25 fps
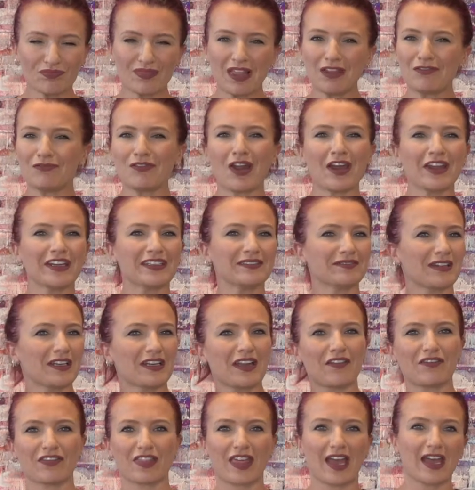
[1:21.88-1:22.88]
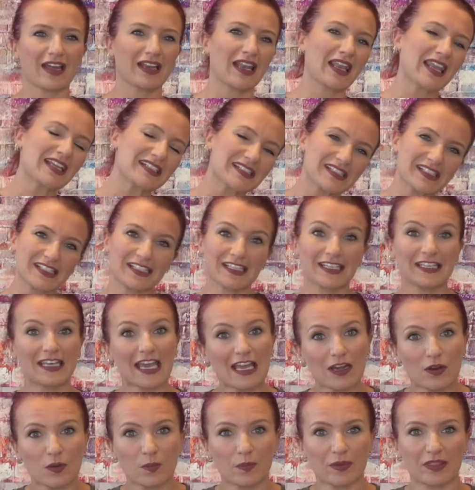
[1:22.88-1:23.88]
Right, enough of that. Let's
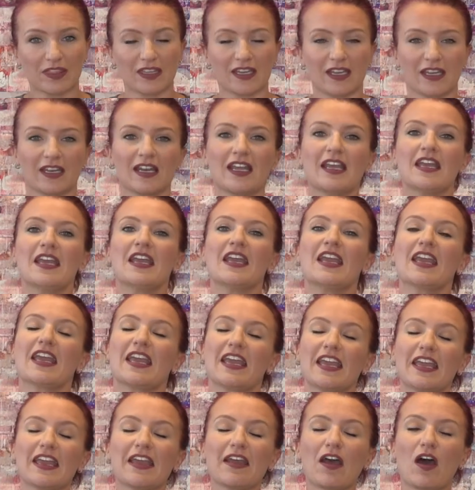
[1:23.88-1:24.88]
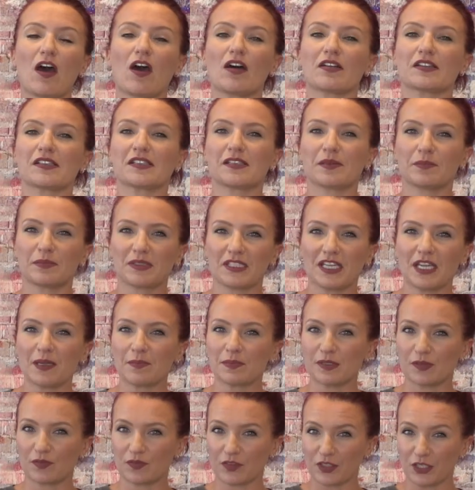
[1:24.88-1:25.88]
get on with it. Here are some
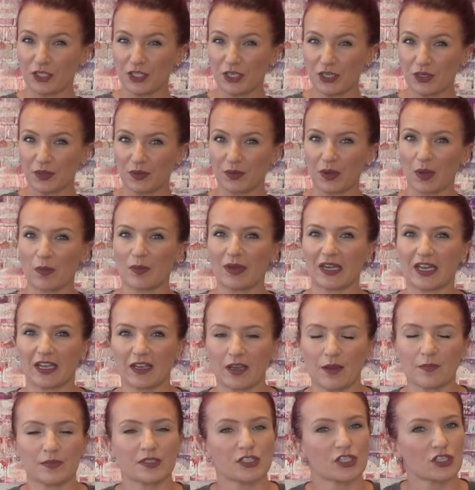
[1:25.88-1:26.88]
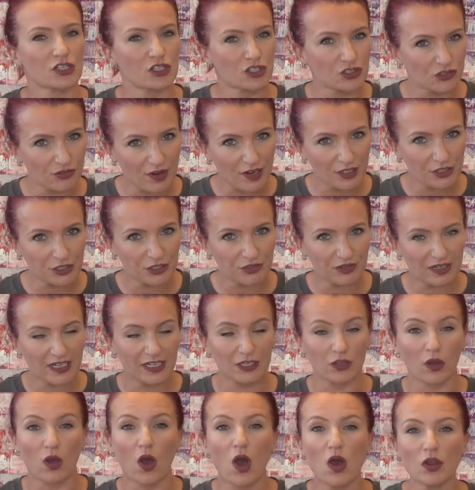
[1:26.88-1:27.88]
tips for you when it comes to structuring
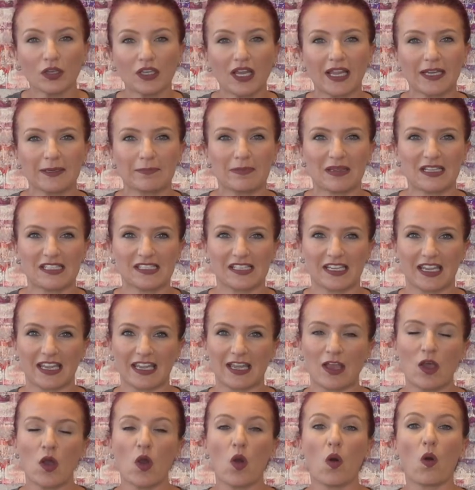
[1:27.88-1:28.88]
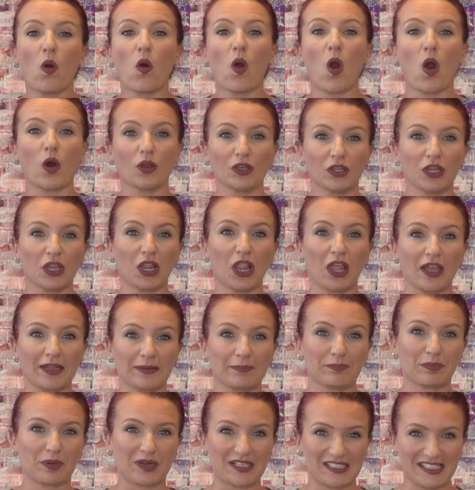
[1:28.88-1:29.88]
your online meeting or
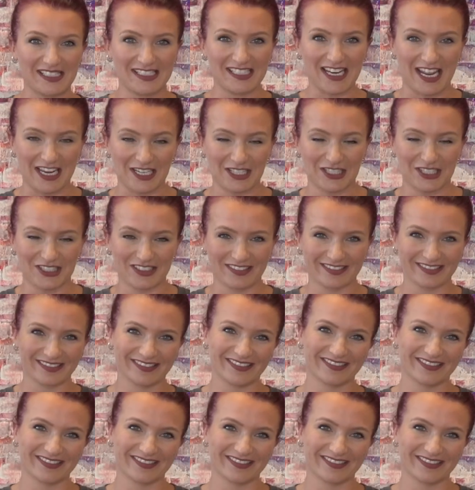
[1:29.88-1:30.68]
online presentation.